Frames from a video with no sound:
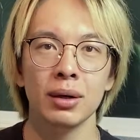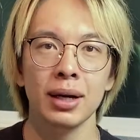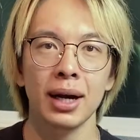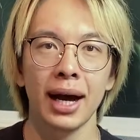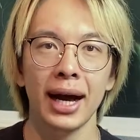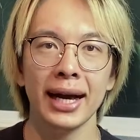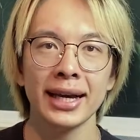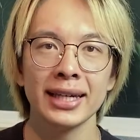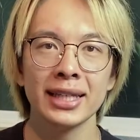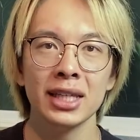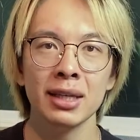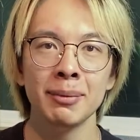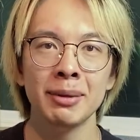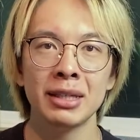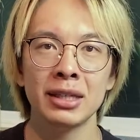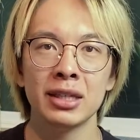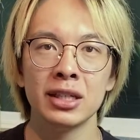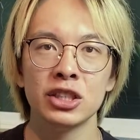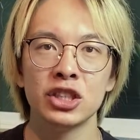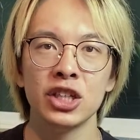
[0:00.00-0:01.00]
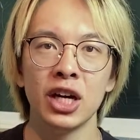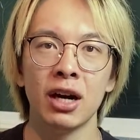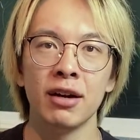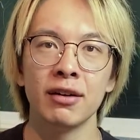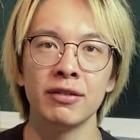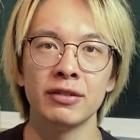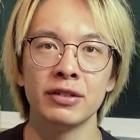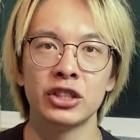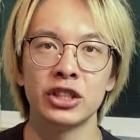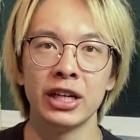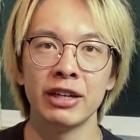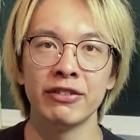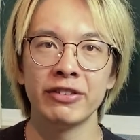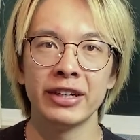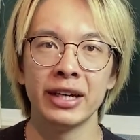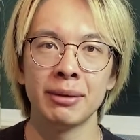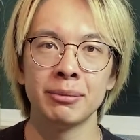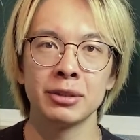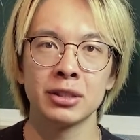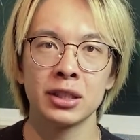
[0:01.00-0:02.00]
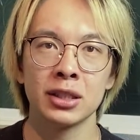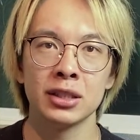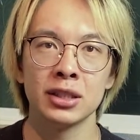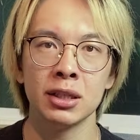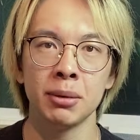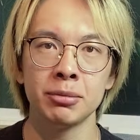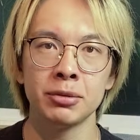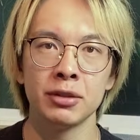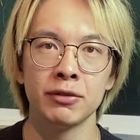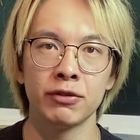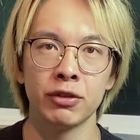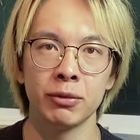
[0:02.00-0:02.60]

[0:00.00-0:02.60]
I can limit the JVM's consumption for